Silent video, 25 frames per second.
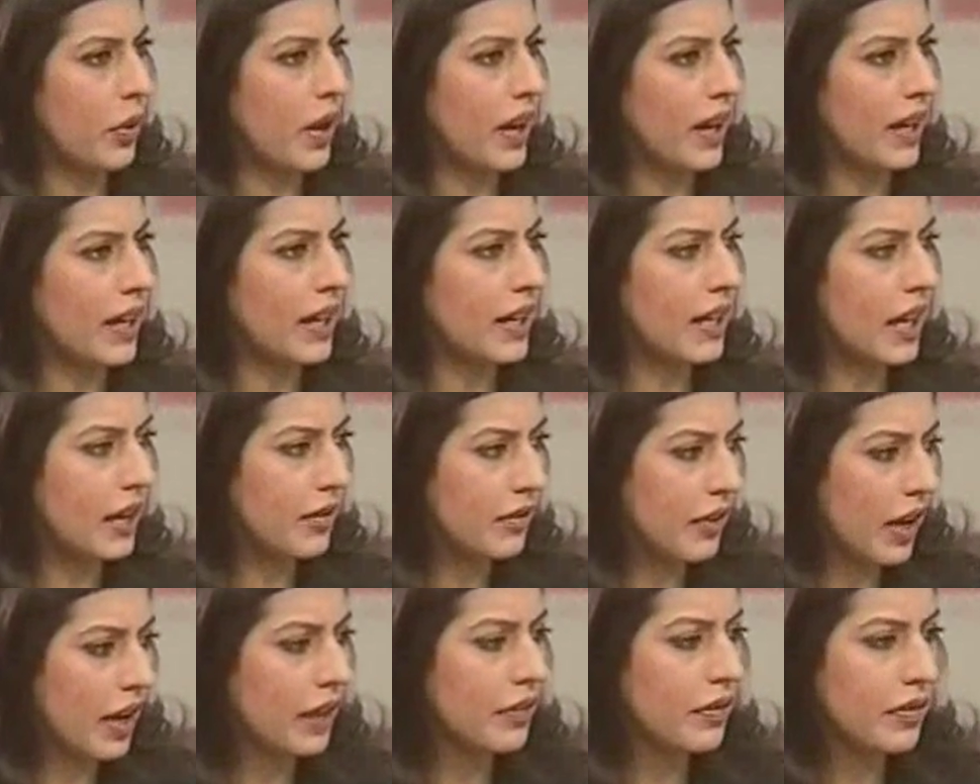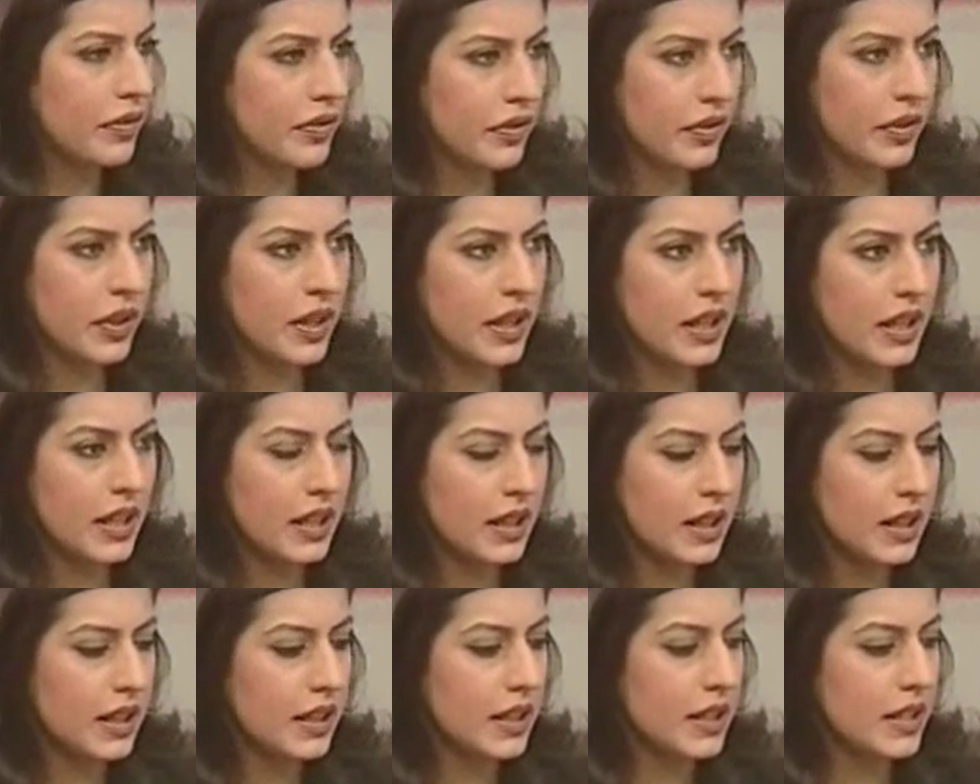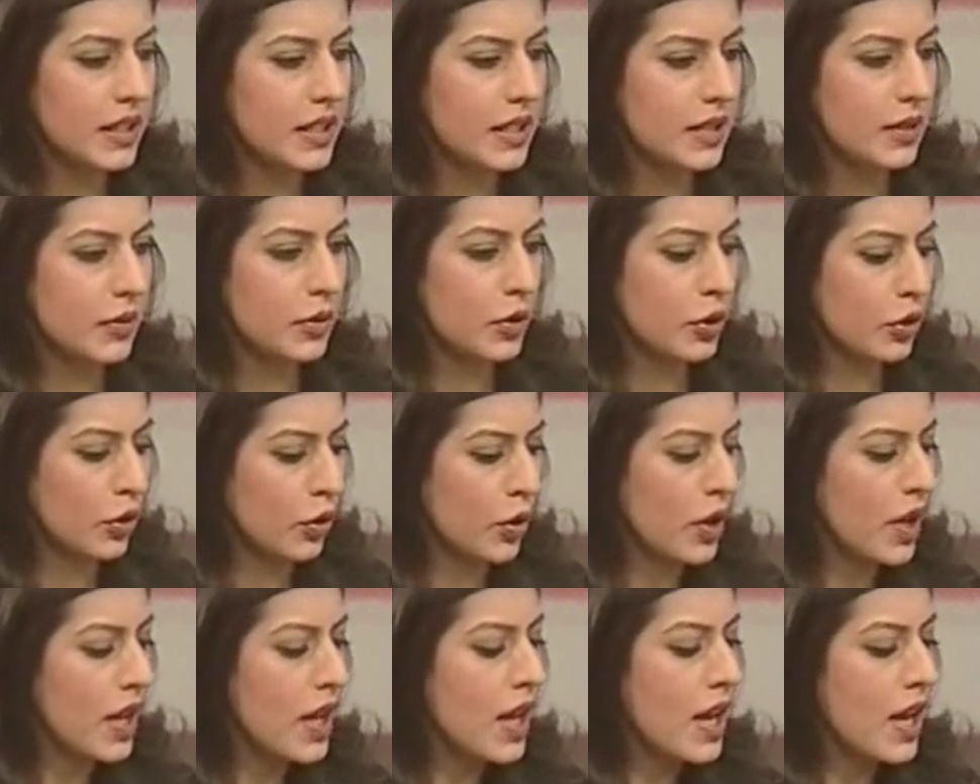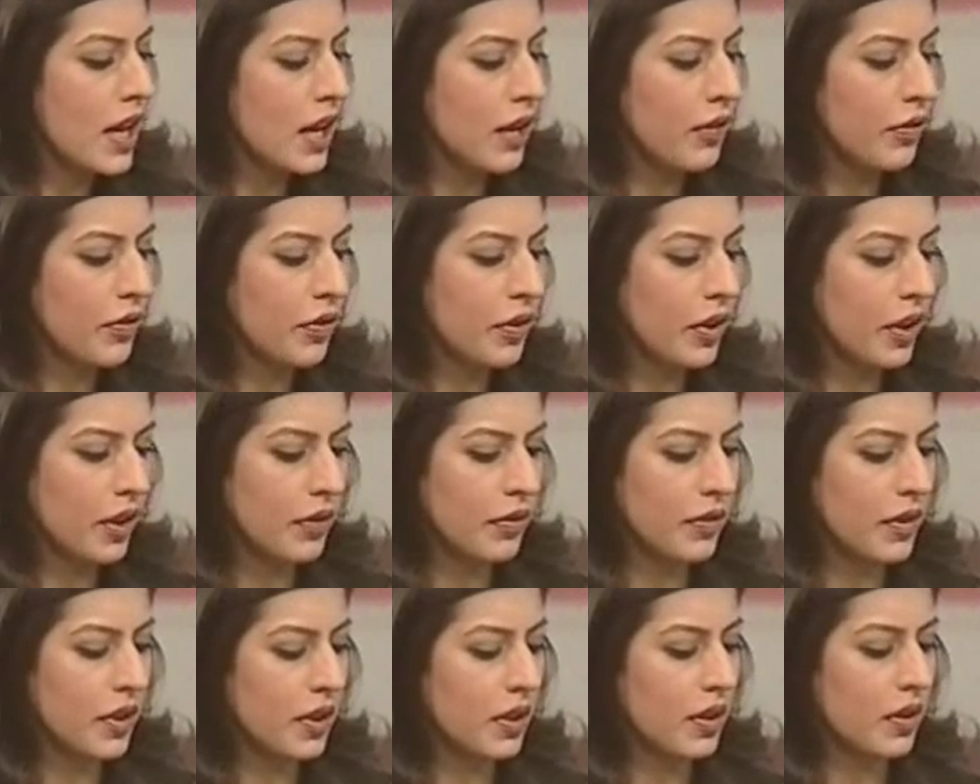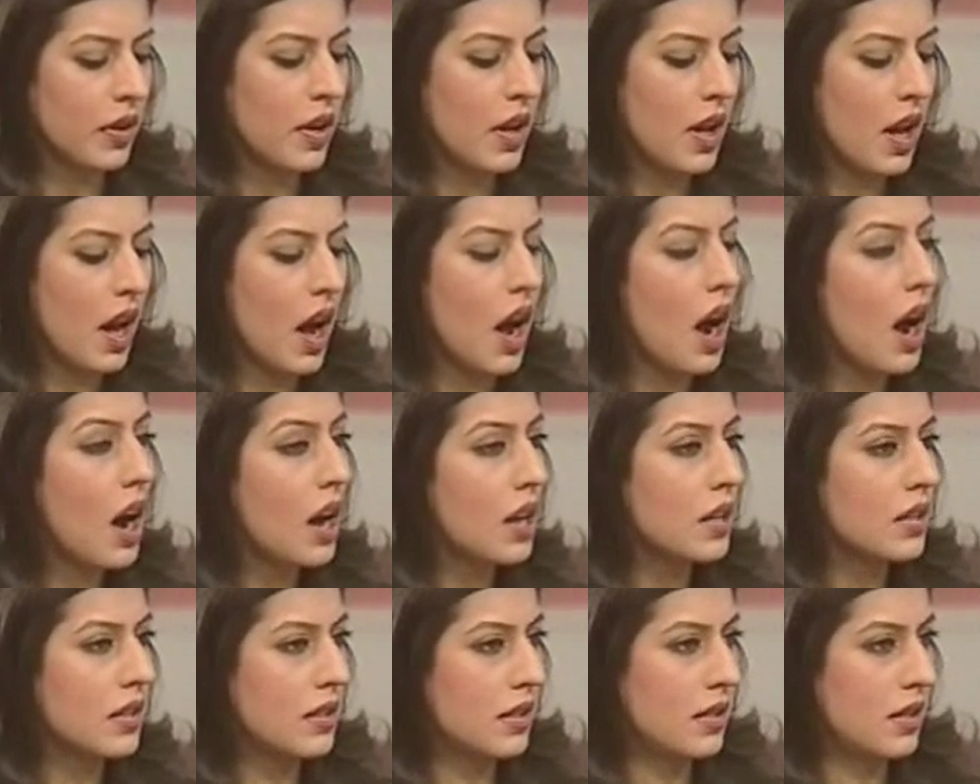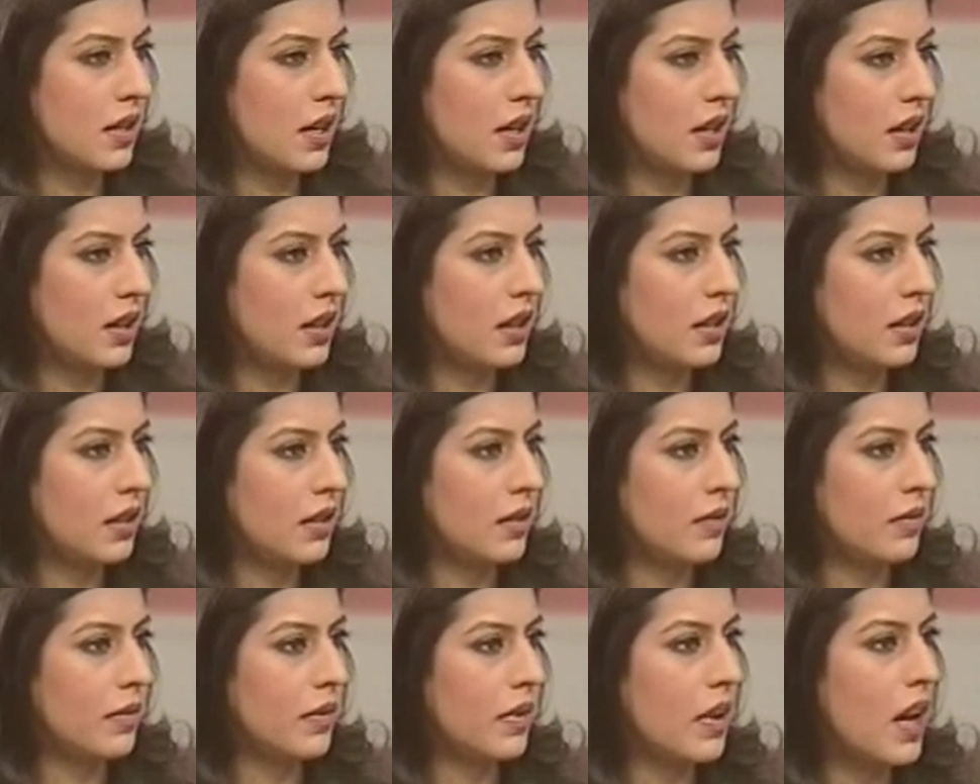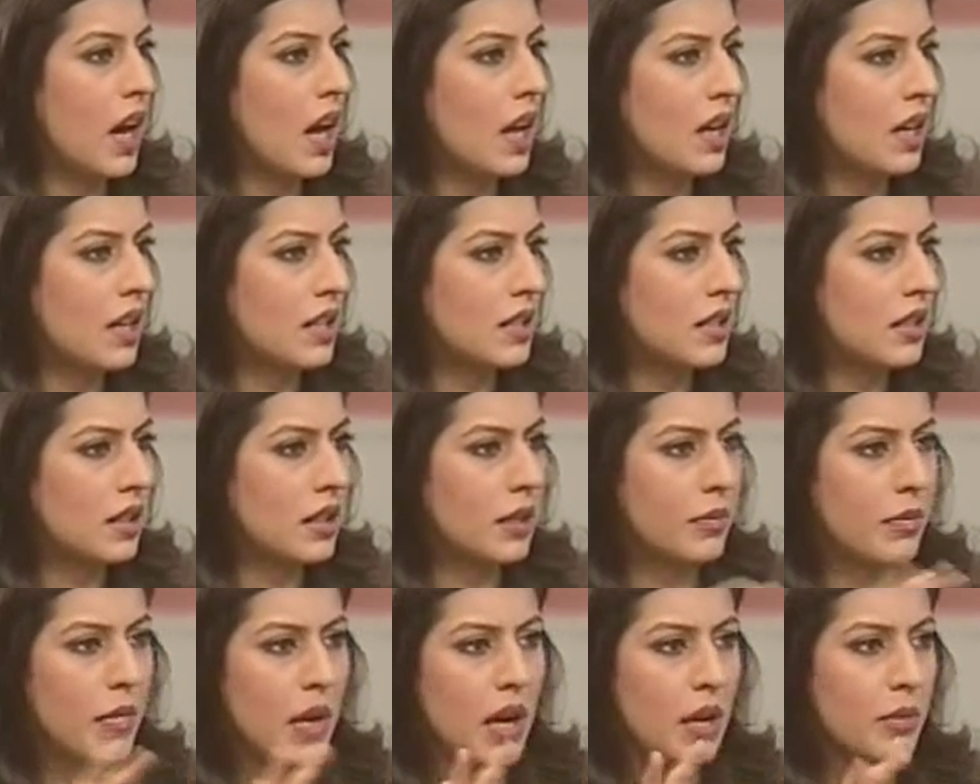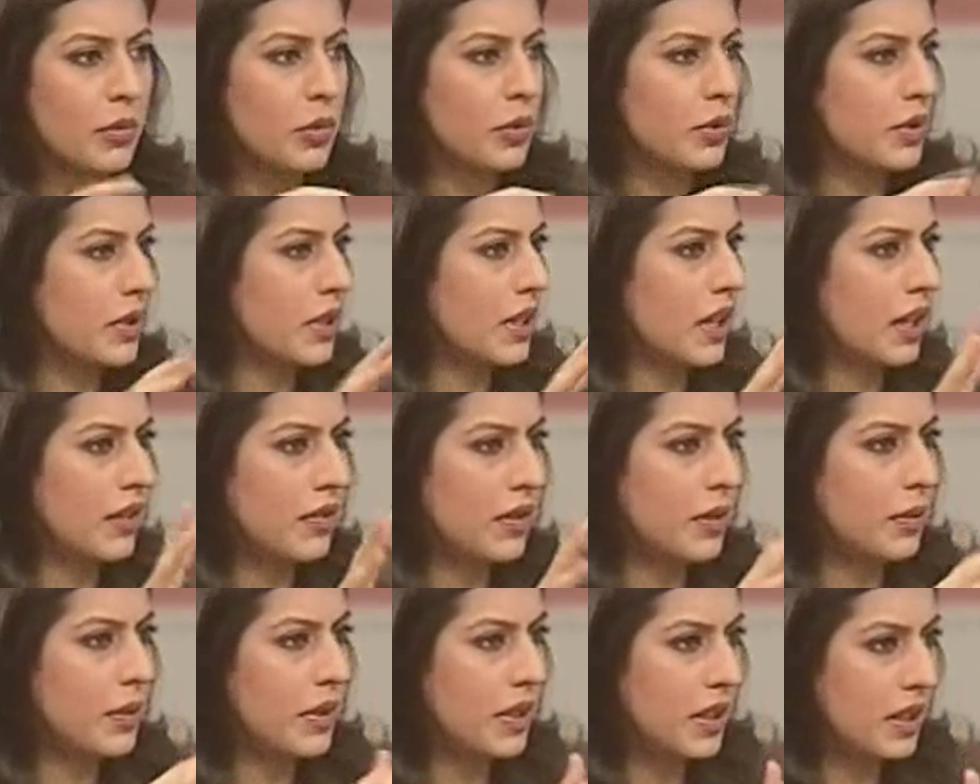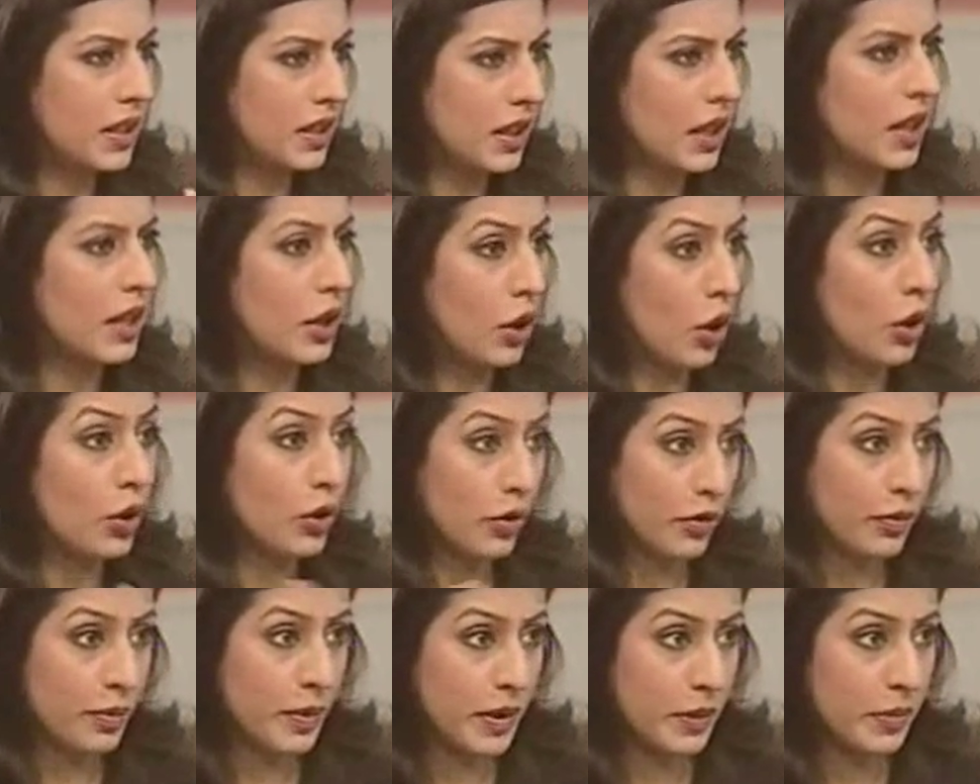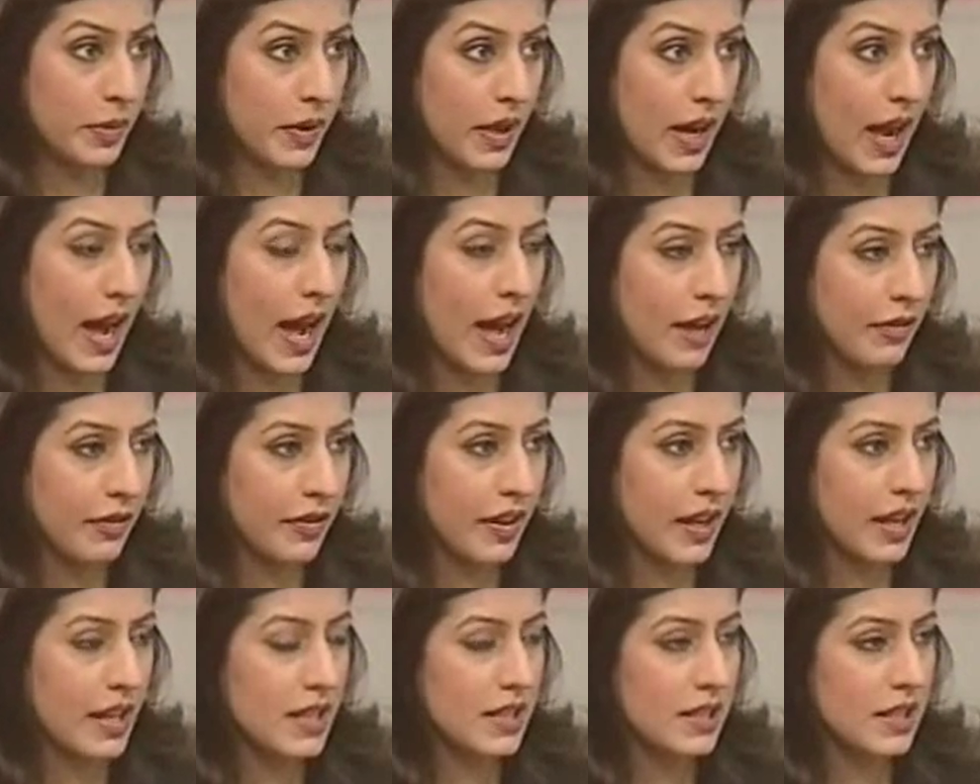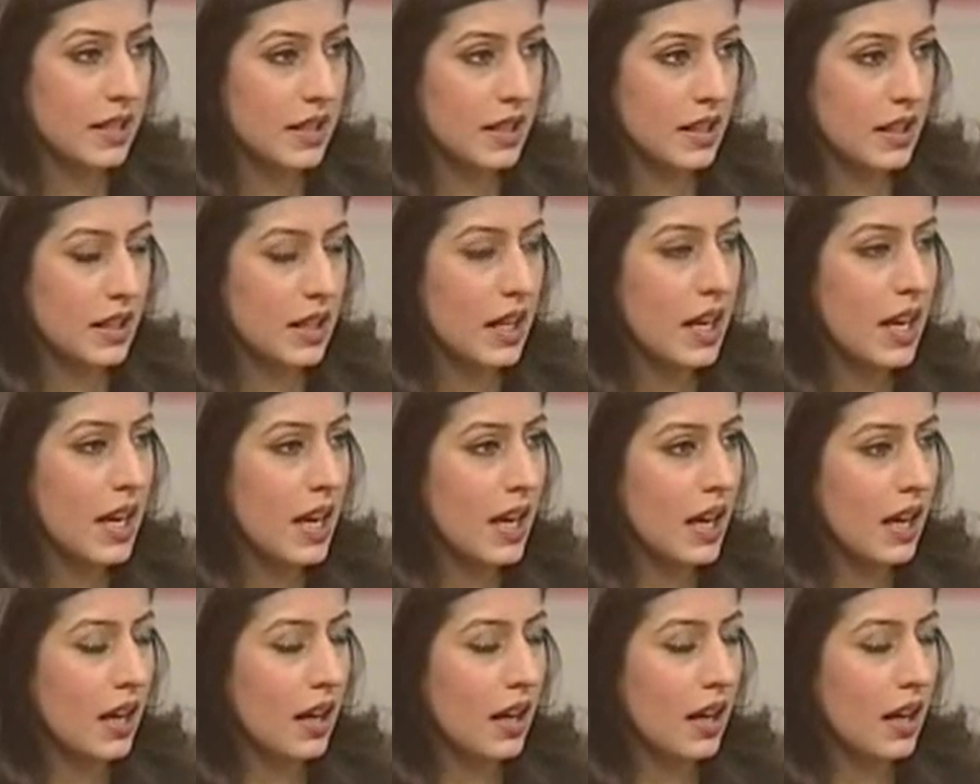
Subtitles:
a while, and I've really heard this, if the aunts and the khalas and the mamus and everybody, a lot of people have cancer, then